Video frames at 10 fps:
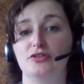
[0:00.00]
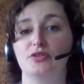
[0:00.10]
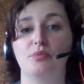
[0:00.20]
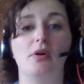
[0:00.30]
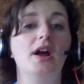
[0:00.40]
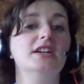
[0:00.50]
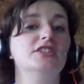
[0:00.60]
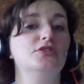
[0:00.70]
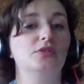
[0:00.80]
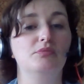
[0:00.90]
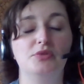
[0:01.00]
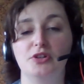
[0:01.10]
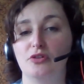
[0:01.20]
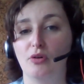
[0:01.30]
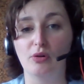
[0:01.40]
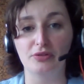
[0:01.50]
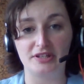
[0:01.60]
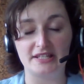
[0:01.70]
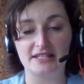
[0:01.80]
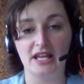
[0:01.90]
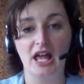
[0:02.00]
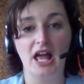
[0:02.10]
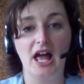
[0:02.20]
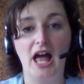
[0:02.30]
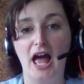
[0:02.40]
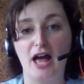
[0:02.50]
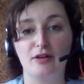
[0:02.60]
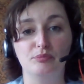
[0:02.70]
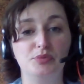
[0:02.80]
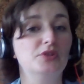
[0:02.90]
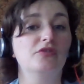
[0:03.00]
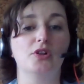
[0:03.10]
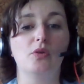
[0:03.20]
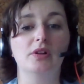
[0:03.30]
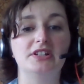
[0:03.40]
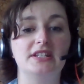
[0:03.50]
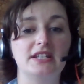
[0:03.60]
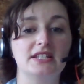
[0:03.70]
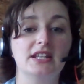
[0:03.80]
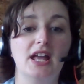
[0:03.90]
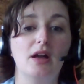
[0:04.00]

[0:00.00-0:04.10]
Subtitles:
surprise you and bring you all these beautiful qualities.